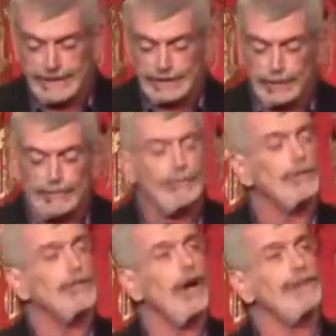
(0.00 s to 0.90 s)
So if
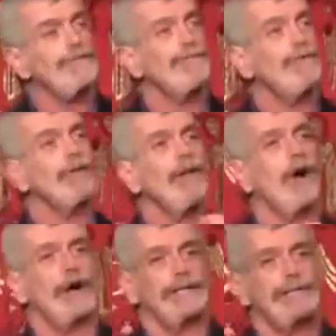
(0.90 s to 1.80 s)
we're not full
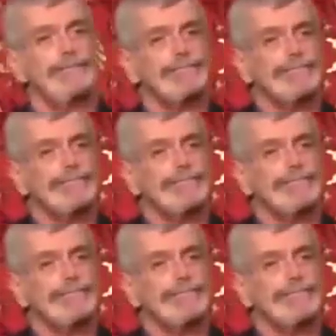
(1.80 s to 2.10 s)
hearted,